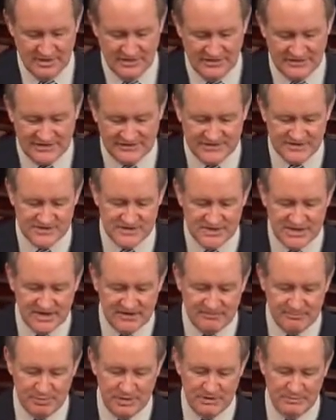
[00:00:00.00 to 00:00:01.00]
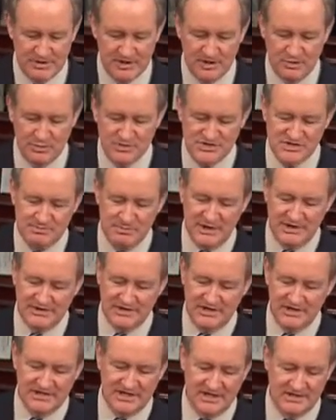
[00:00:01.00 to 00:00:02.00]
that the CFPB was
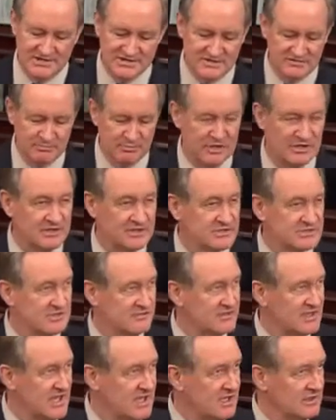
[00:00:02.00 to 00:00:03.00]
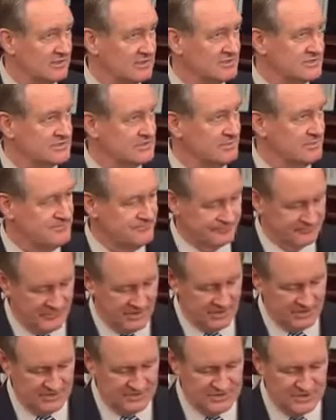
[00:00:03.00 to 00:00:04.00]
spending tens of millions of dollars
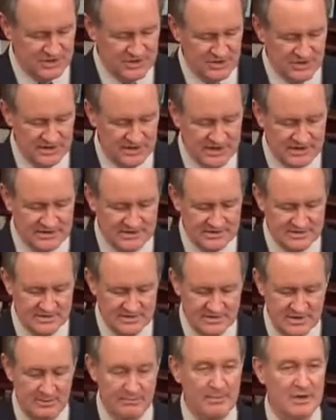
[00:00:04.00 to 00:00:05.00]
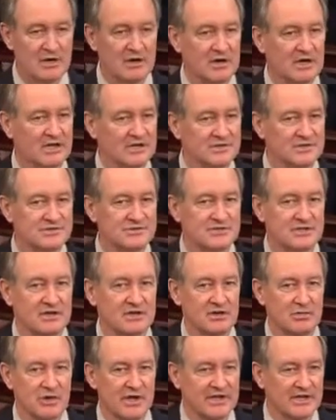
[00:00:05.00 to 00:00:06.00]
to collect Americans'
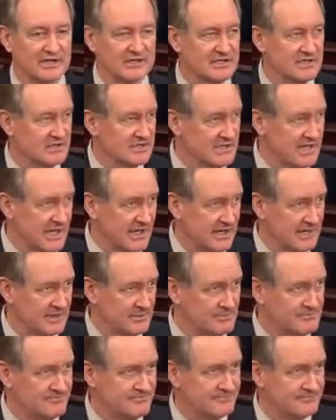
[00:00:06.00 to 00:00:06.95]
credit data.